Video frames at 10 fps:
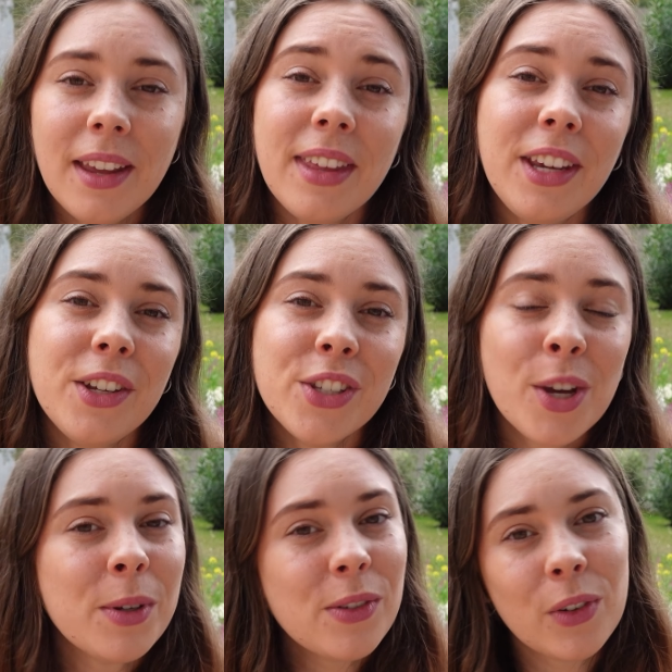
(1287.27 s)
Thank you so
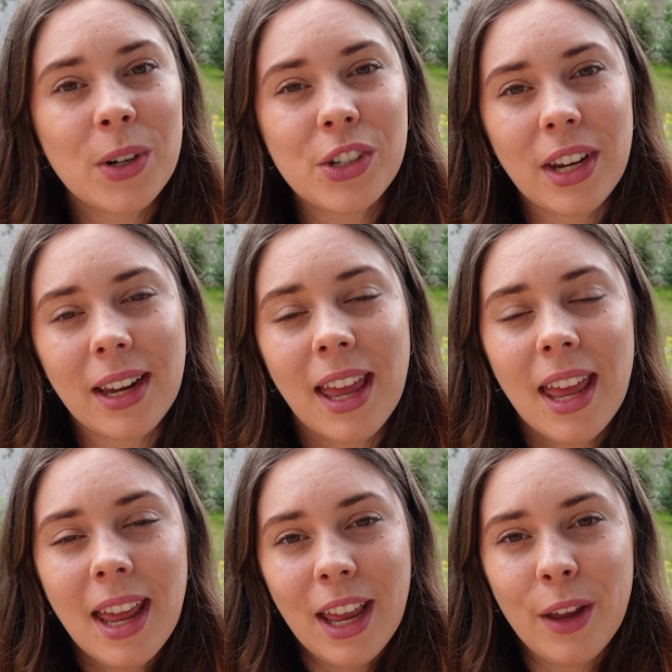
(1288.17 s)
much for watching.
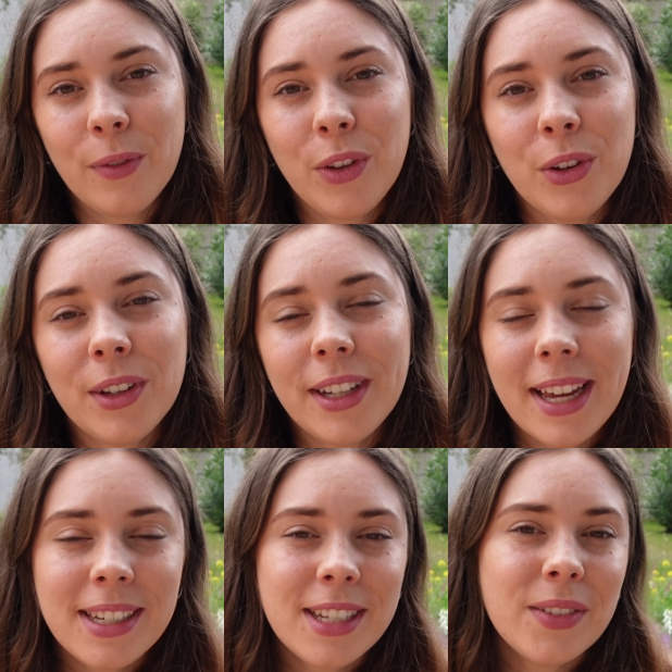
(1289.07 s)
If you
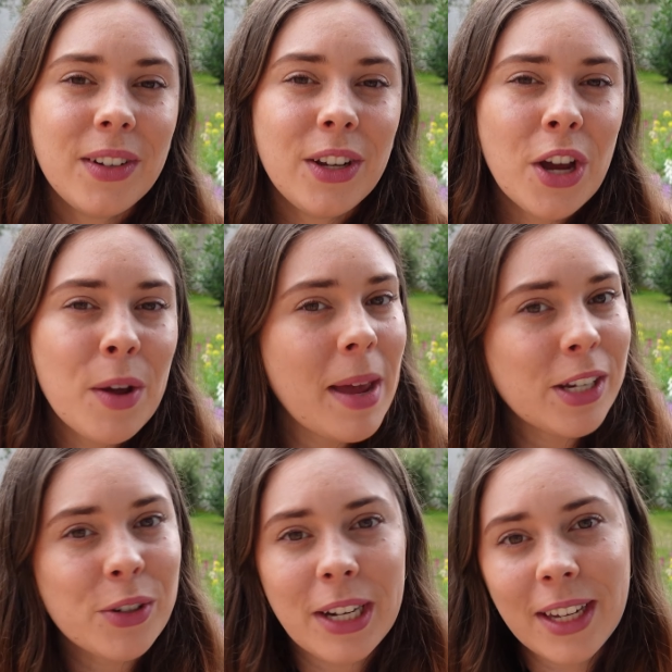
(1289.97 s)
liked this video, make
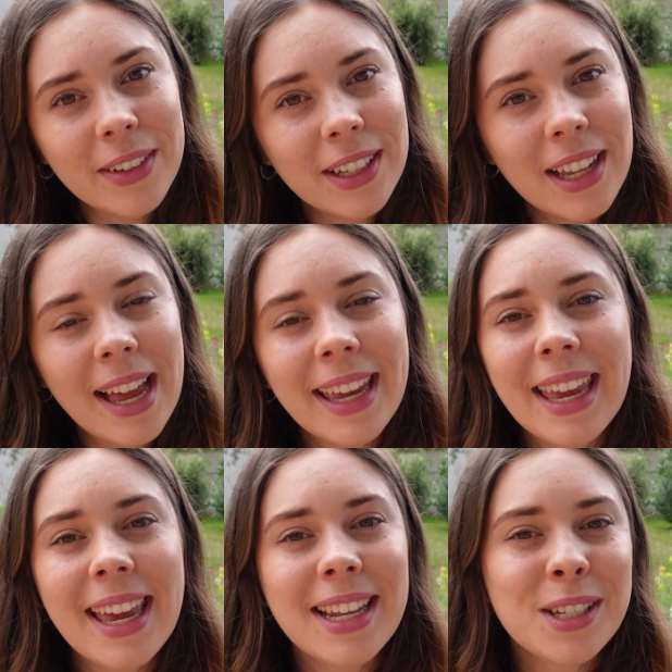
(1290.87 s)
sure to give it a like
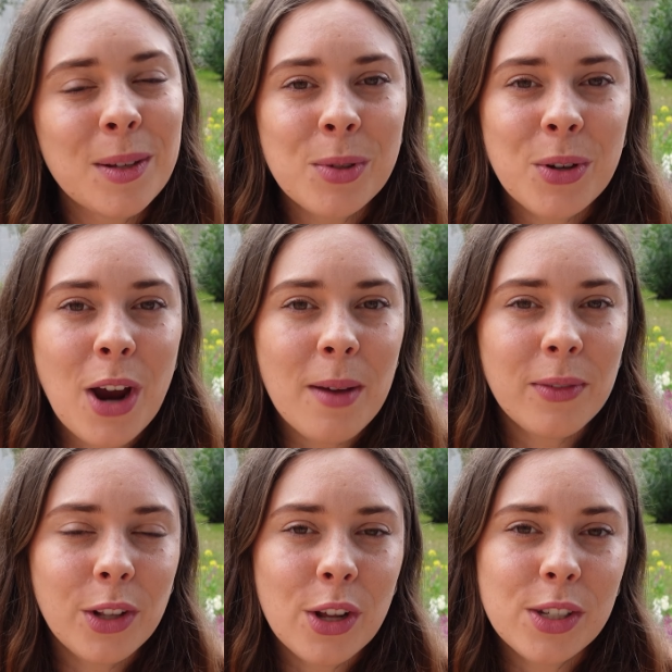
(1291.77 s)
and subscribe
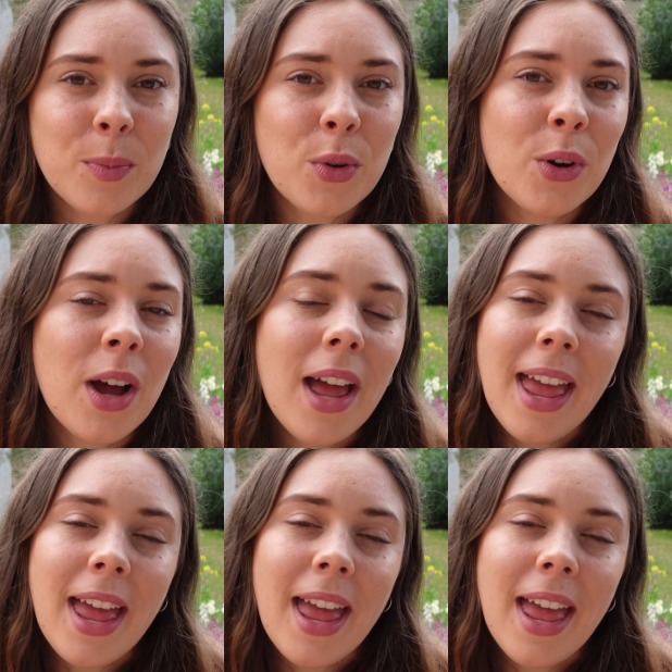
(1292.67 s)
for lots more.